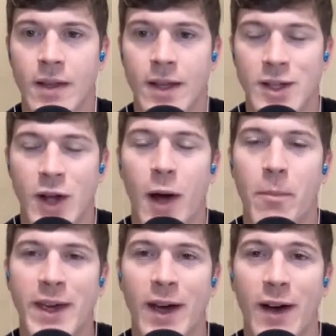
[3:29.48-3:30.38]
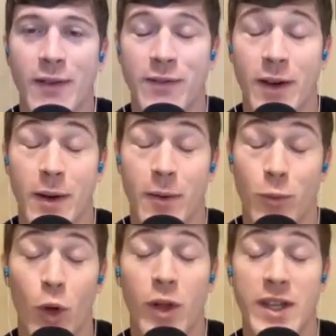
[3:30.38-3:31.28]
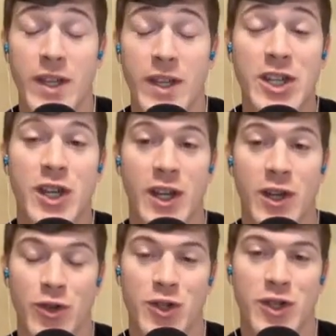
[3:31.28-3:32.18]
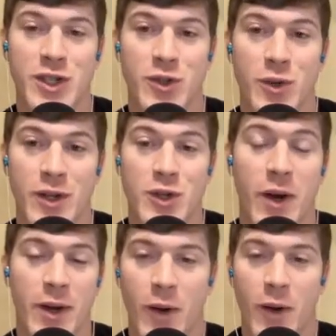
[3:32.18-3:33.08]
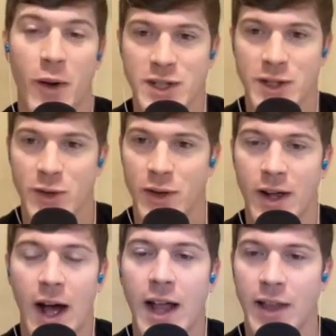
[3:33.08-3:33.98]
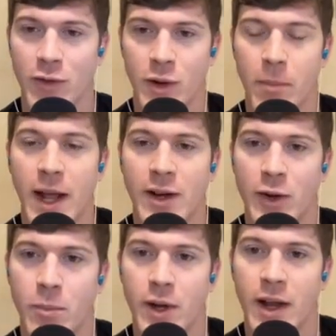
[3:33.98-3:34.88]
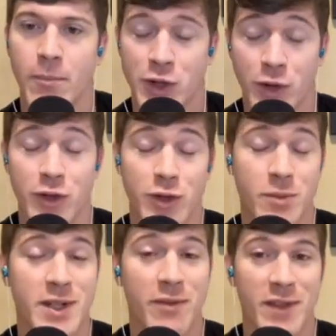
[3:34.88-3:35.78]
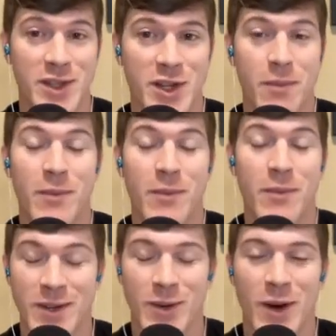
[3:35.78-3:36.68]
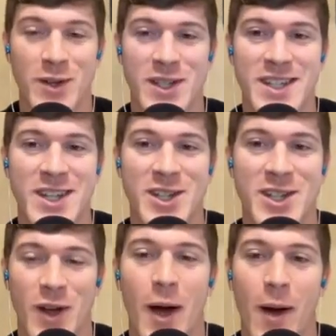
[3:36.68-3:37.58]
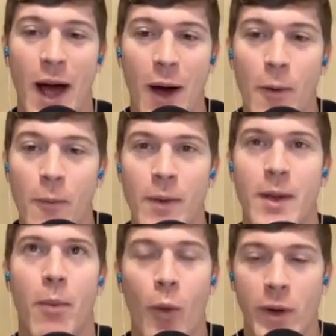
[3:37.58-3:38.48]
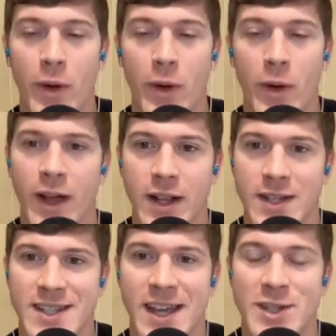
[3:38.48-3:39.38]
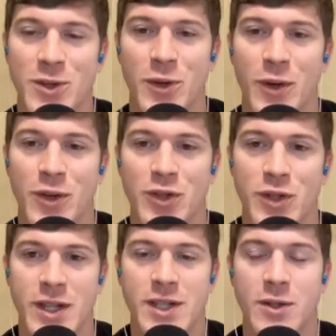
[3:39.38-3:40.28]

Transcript: So how big of a role is teaching in your jiu-jitsu career too? I know obviously you're a high level competitor, but I'm sure you do some stuff in the gym in regards to teaching. So how important and how vital is that to your career in jiu-jitsu?